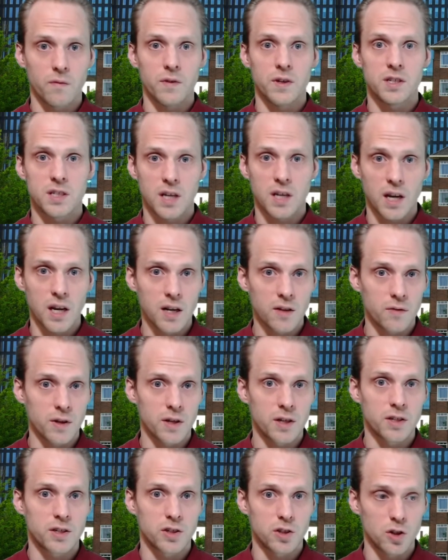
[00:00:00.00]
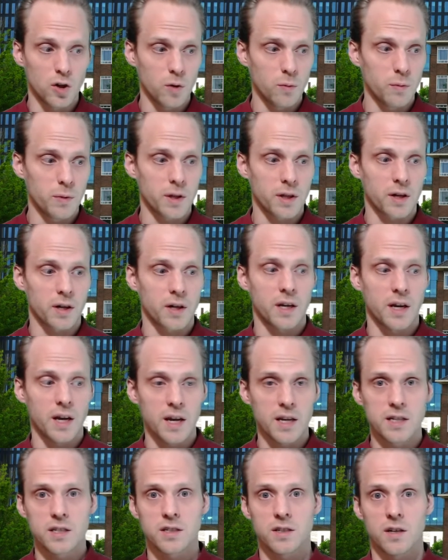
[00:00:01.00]
we say that we assume that our
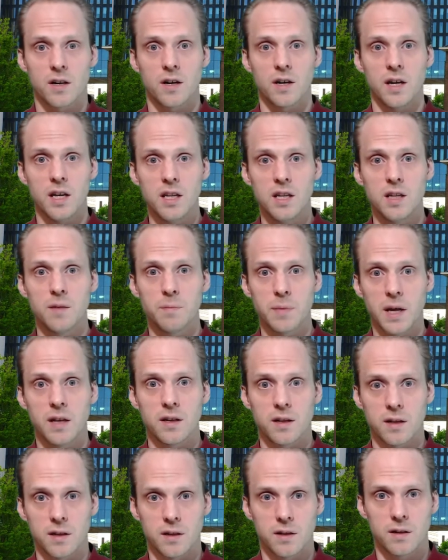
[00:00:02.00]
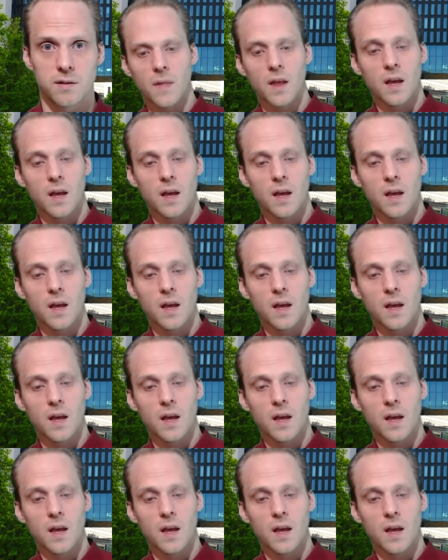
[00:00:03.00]
cases are independent.